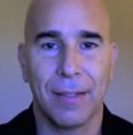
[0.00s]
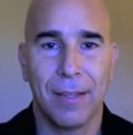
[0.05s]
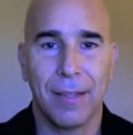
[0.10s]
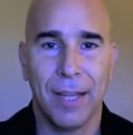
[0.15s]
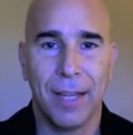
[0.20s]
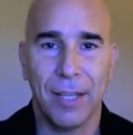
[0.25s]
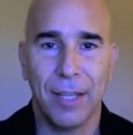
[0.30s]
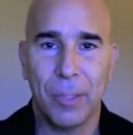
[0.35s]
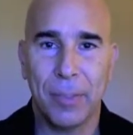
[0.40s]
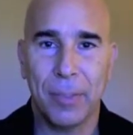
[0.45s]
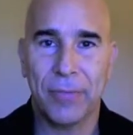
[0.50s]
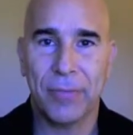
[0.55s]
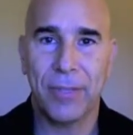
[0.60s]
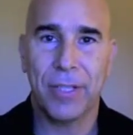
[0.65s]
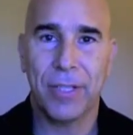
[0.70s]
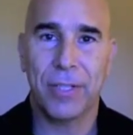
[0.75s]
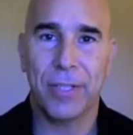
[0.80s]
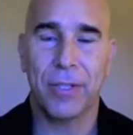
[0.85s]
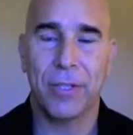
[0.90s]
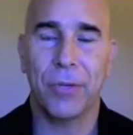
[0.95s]
Hello my
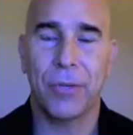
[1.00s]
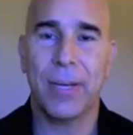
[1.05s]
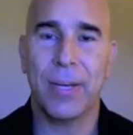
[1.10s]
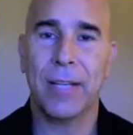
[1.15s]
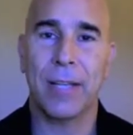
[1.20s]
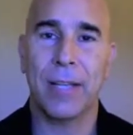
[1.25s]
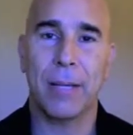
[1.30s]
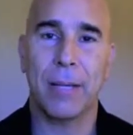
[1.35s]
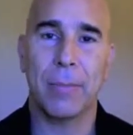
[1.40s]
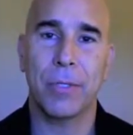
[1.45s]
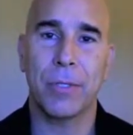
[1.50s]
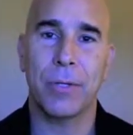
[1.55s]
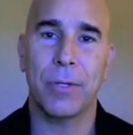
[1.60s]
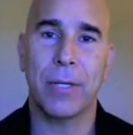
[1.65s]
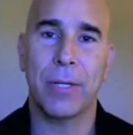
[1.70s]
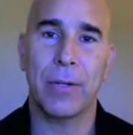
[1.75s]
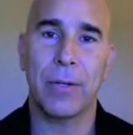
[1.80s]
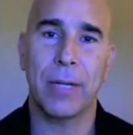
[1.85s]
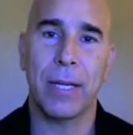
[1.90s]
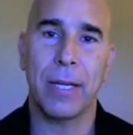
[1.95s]
friends, Greg Cloudmanzer
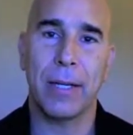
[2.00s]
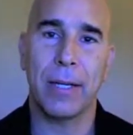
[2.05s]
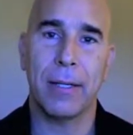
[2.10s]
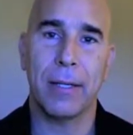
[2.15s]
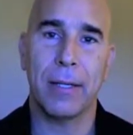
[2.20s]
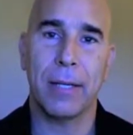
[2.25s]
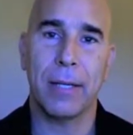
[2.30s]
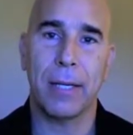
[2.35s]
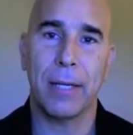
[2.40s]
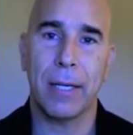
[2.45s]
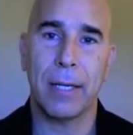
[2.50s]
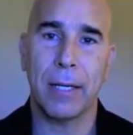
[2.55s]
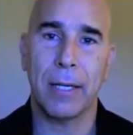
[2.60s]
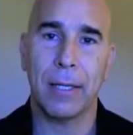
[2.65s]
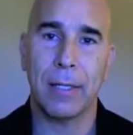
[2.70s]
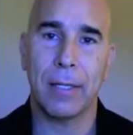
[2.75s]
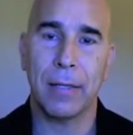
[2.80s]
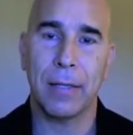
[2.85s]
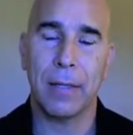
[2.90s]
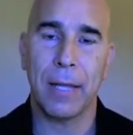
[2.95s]
here again,
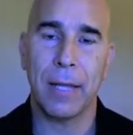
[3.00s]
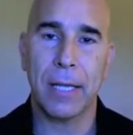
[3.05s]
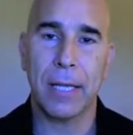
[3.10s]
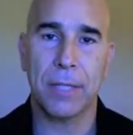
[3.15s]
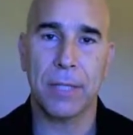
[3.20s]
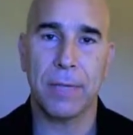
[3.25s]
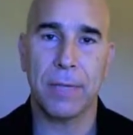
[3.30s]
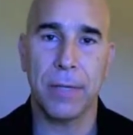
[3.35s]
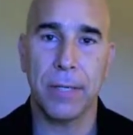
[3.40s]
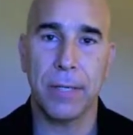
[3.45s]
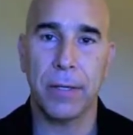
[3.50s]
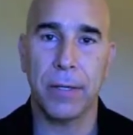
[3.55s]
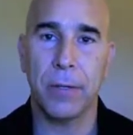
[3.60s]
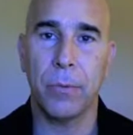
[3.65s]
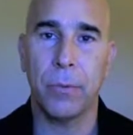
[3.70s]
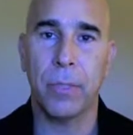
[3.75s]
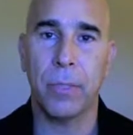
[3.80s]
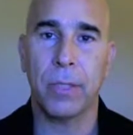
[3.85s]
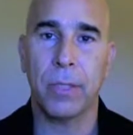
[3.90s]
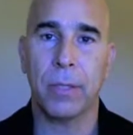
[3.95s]
and in the last video
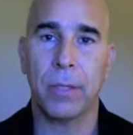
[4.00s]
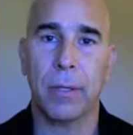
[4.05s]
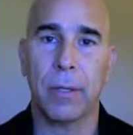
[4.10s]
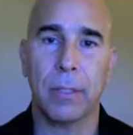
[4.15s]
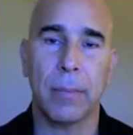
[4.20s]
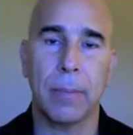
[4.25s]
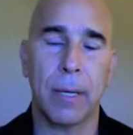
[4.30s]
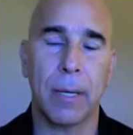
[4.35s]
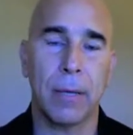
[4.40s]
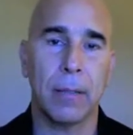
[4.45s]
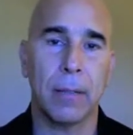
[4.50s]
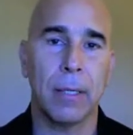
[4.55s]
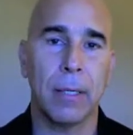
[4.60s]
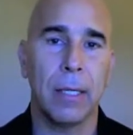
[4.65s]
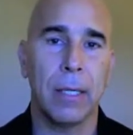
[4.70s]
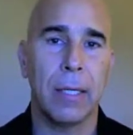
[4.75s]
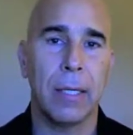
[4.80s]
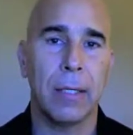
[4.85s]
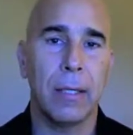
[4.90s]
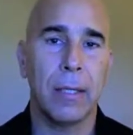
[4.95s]
we talked about
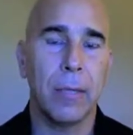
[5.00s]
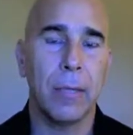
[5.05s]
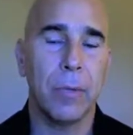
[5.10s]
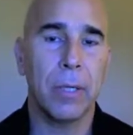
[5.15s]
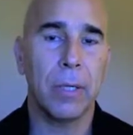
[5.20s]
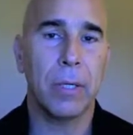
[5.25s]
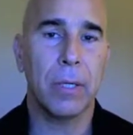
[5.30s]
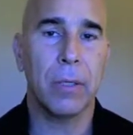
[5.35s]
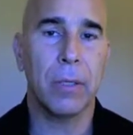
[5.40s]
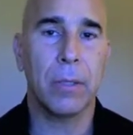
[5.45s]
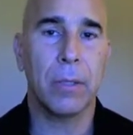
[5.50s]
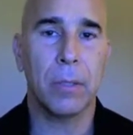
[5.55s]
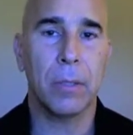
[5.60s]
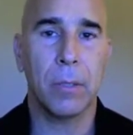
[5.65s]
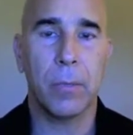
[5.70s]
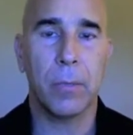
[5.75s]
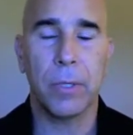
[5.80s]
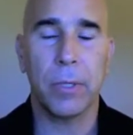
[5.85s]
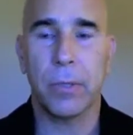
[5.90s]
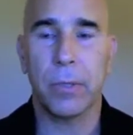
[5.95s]
getting really clear on
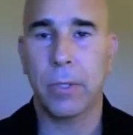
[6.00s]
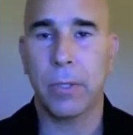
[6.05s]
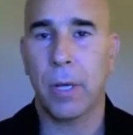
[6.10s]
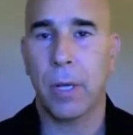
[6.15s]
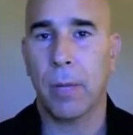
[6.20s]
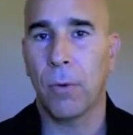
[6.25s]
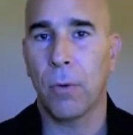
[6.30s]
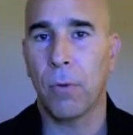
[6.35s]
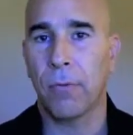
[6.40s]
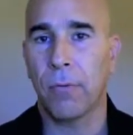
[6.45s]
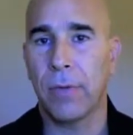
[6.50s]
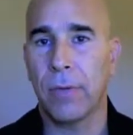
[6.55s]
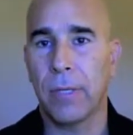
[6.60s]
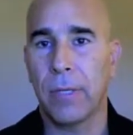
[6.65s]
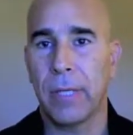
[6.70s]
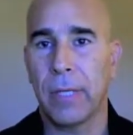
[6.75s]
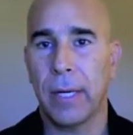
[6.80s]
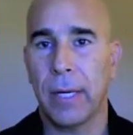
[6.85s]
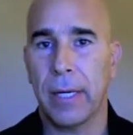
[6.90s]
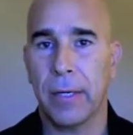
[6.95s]
what your top goal for the
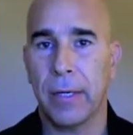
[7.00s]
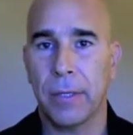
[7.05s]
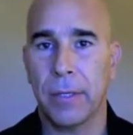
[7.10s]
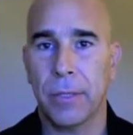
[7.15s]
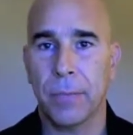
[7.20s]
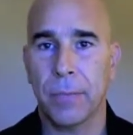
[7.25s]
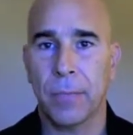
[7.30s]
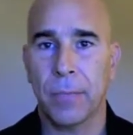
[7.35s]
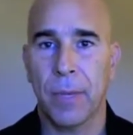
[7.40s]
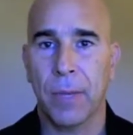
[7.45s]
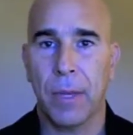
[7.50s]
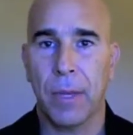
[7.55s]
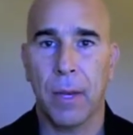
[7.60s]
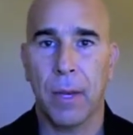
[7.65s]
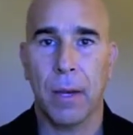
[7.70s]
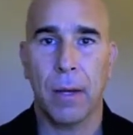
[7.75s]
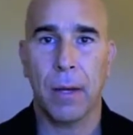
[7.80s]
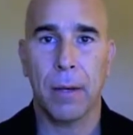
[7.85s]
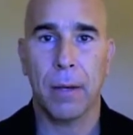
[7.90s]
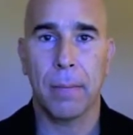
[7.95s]
day is.
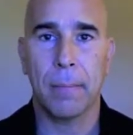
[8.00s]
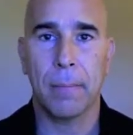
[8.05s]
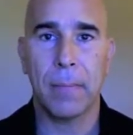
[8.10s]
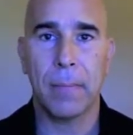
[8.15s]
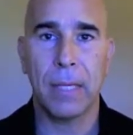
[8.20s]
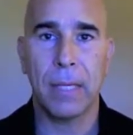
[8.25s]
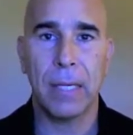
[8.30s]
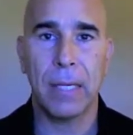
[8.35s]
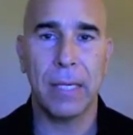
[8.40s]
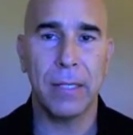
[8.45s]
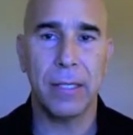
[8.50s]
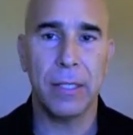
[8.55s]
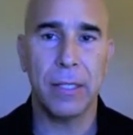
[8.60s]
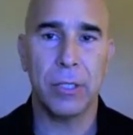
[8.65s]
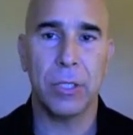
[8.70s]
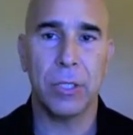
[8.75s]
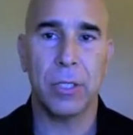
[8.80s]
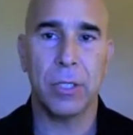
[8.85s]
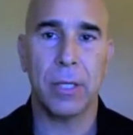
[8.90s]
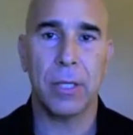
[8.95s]
In
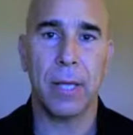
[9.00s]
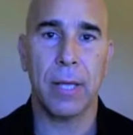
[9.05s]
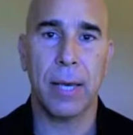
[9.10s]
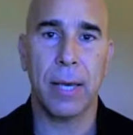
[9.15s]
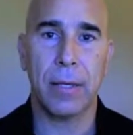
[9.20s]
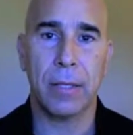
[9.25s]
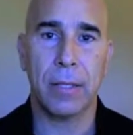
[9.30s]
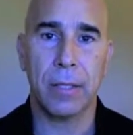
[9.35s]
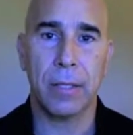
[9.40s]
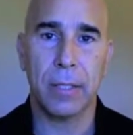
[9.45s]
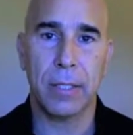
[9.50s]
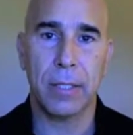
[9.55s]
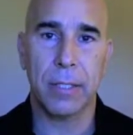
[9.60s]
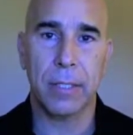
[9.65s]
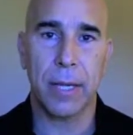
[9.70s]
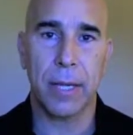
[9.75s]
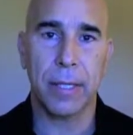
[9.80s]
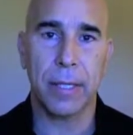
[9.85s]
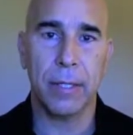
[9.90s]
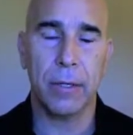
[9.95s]
addition to that, a
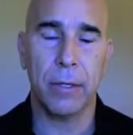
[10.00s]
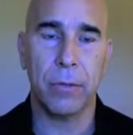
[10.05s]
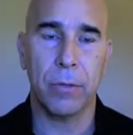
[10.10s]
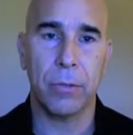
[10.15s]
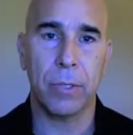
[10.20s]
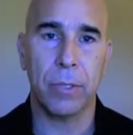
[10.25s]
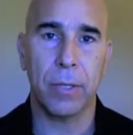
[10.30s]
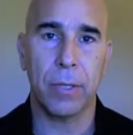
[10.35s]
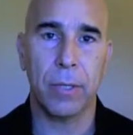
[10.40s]
side note,